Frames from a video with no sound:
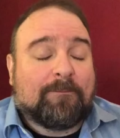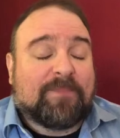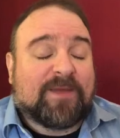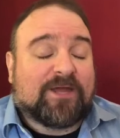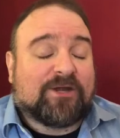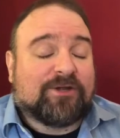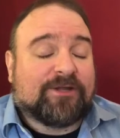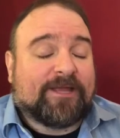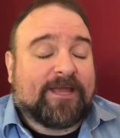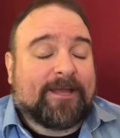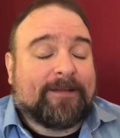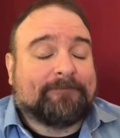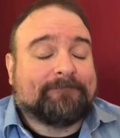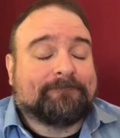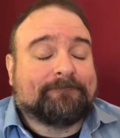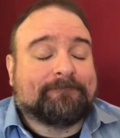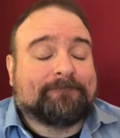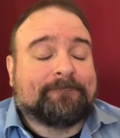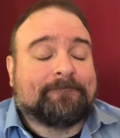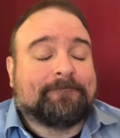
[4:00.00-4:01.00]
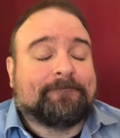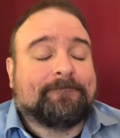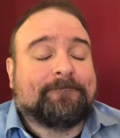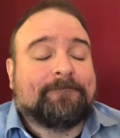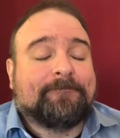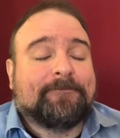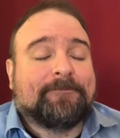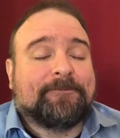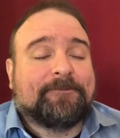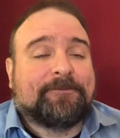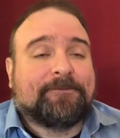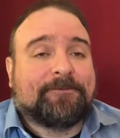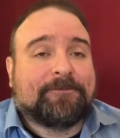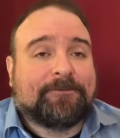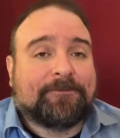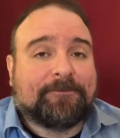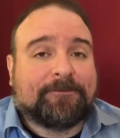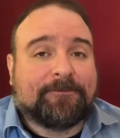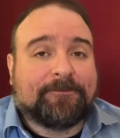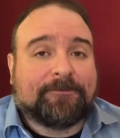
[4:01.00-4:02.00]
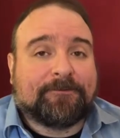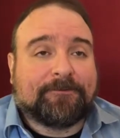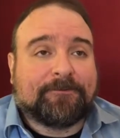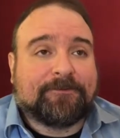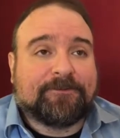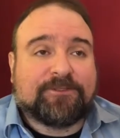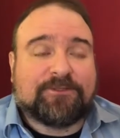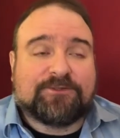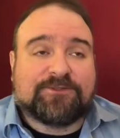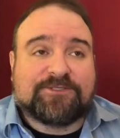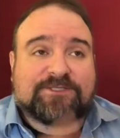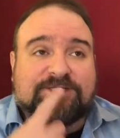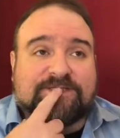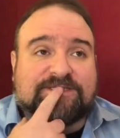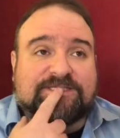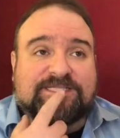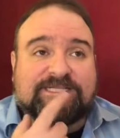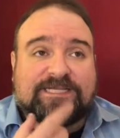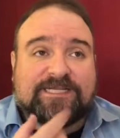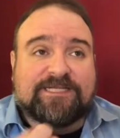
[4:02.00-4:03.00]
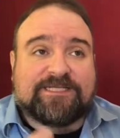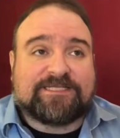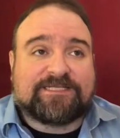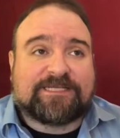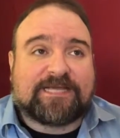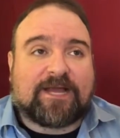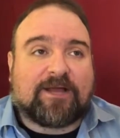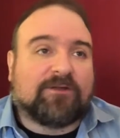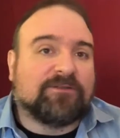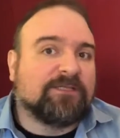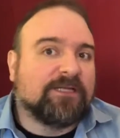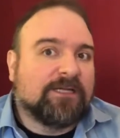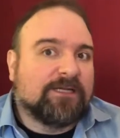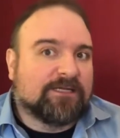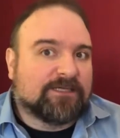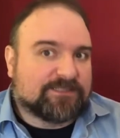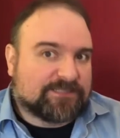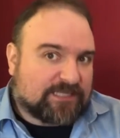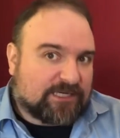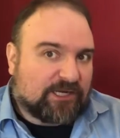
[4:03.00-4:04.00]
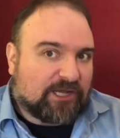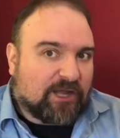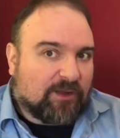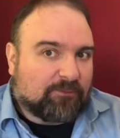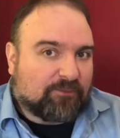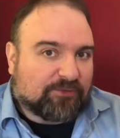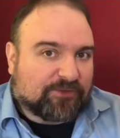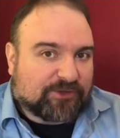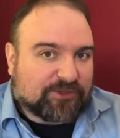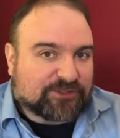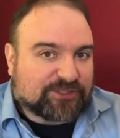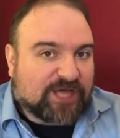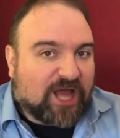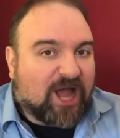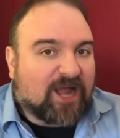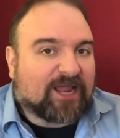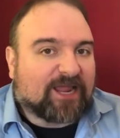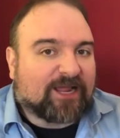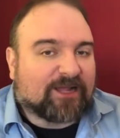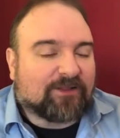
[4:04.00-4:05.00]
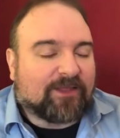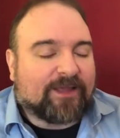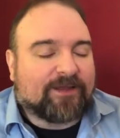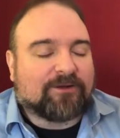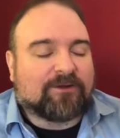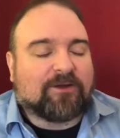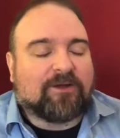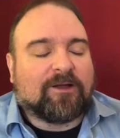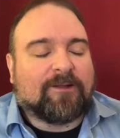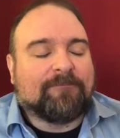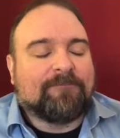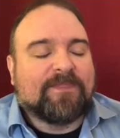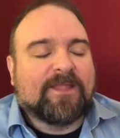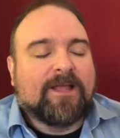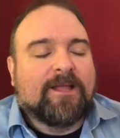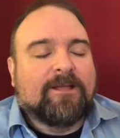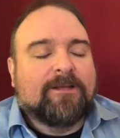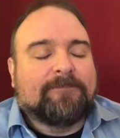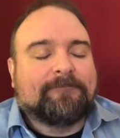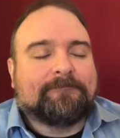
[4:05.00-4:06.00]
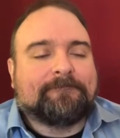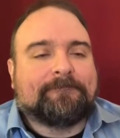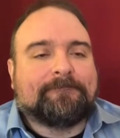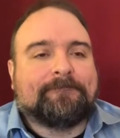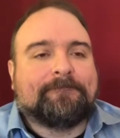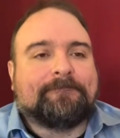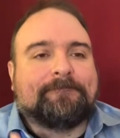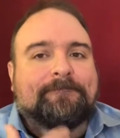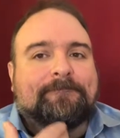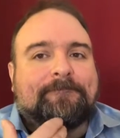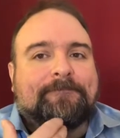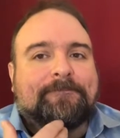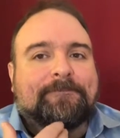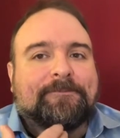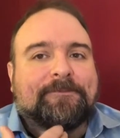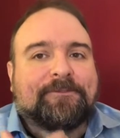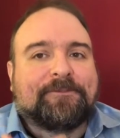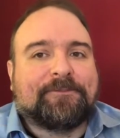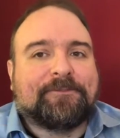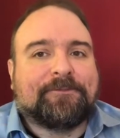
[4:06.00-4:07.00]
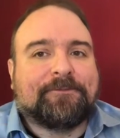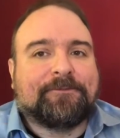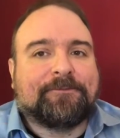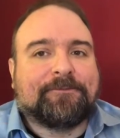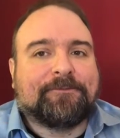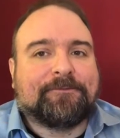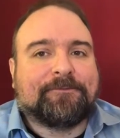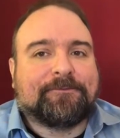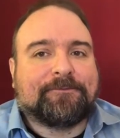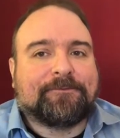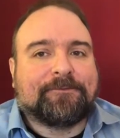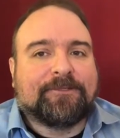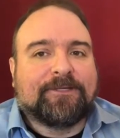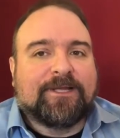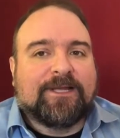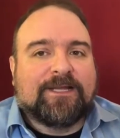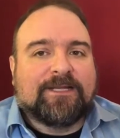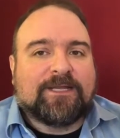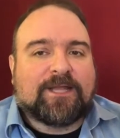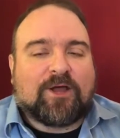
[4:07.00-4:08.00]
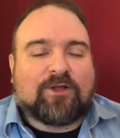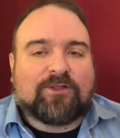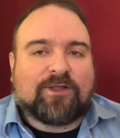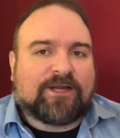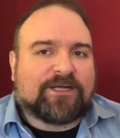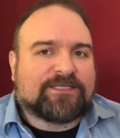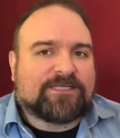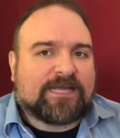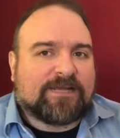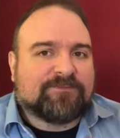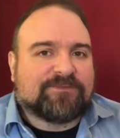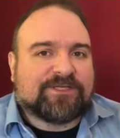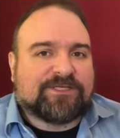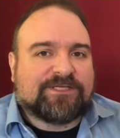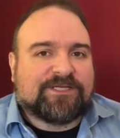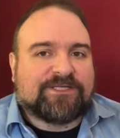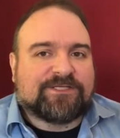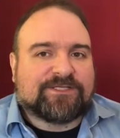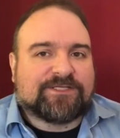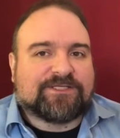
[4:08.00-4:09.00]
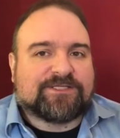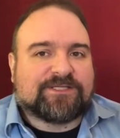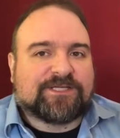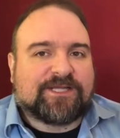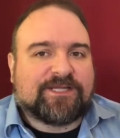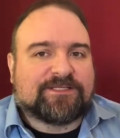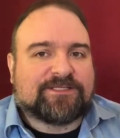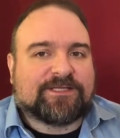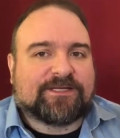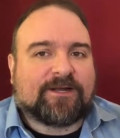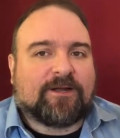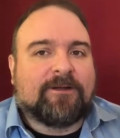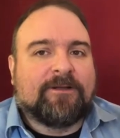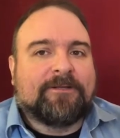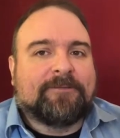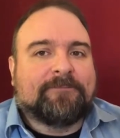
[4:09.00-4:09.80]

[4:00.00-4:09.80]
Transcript: better yet, too. Use the T sound because that'll help with your tonguing later on. Too. Now, a lot of times I teach this to kids and they go,